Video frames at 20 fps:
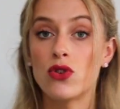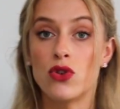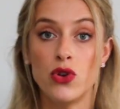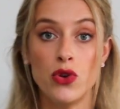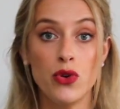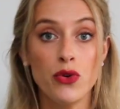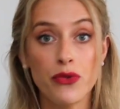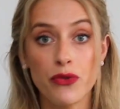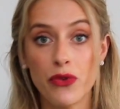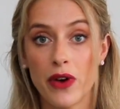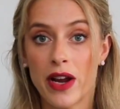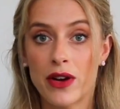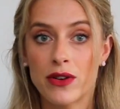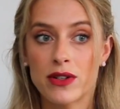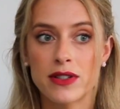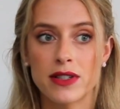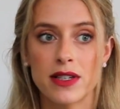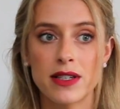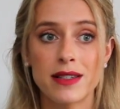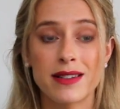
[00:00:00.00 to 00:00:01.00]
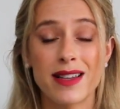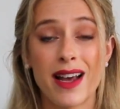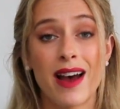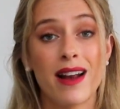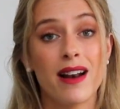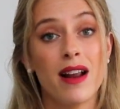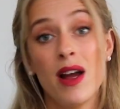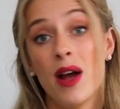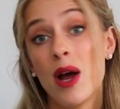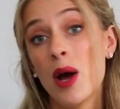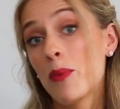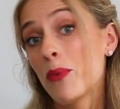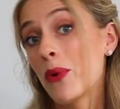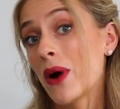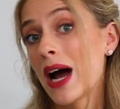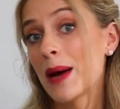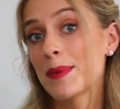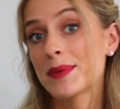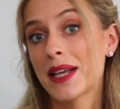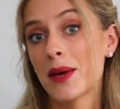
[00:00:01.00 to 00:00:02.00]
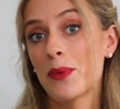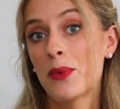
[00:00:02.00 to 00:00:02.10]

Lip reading: new fragrances that perhaps I